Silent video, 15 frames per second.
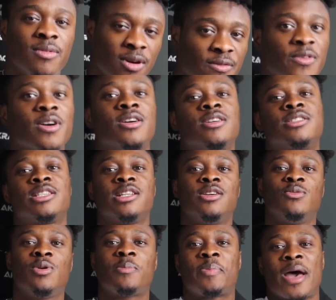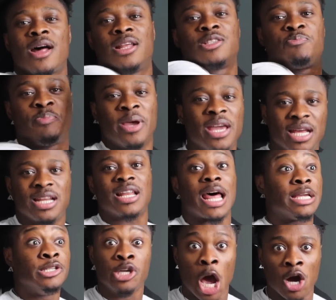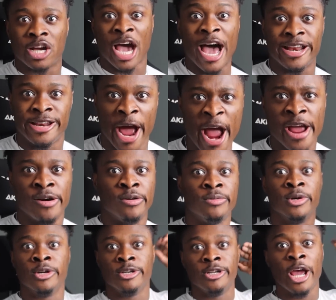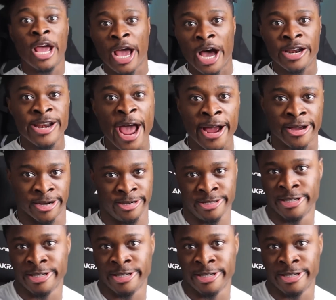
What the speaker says: Motherfucker until he whip out his pen and like, yo, goddamn, he a nigga.